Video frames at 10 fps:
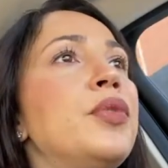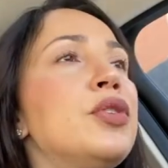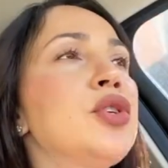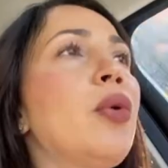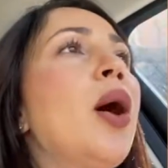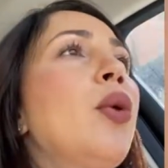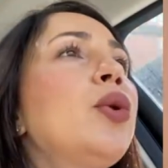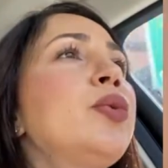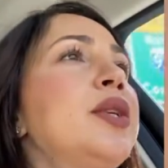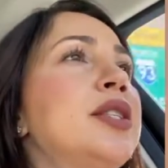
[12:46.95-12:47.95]
So I
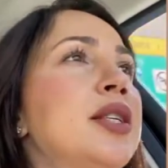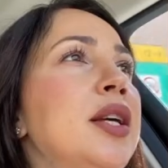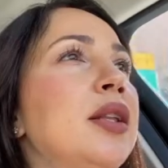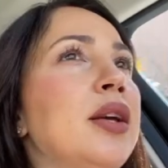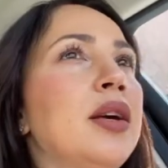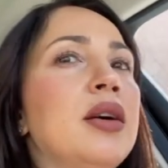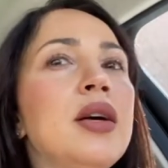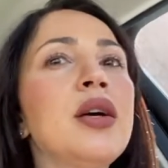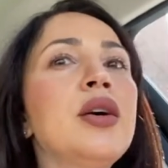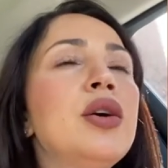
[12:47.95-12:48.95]
always say, like,
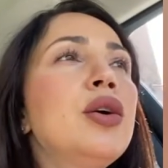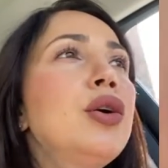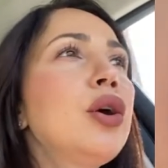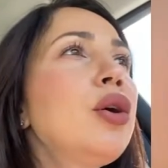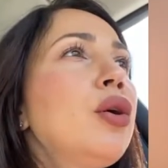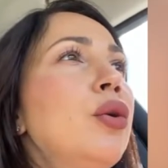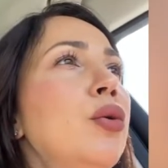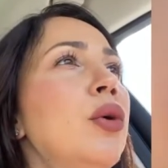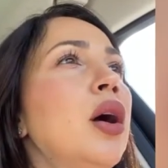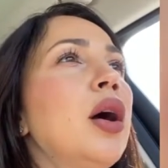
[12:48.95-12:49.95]
go